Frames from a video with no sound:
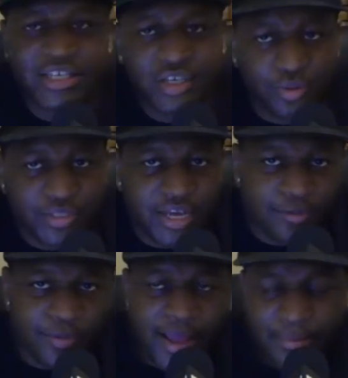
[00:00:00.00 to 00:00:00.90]
he knows how to
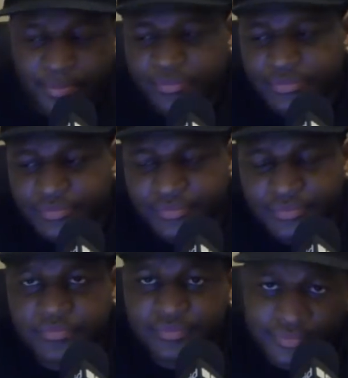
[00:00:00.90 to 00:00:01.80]
rap.
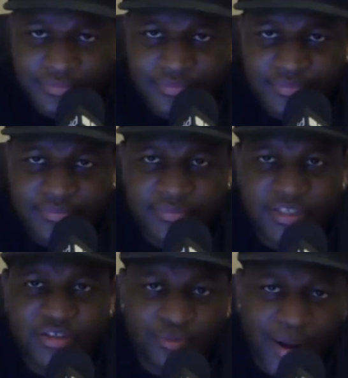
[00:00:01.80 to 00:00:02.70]

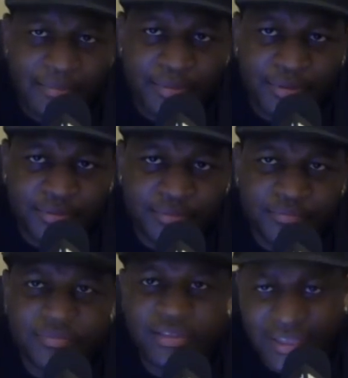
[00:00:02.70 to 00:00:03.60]
He's a rapper,
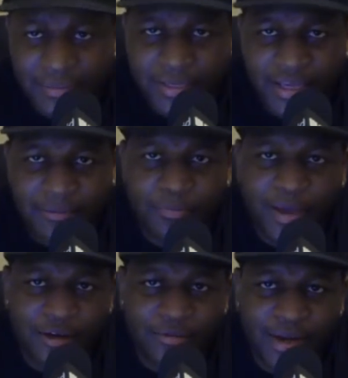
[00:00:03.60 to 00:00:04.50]
then became a
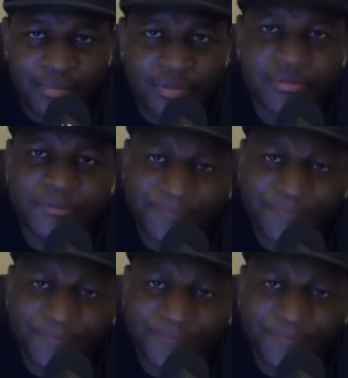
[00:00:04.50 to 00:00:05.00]
battle rapper,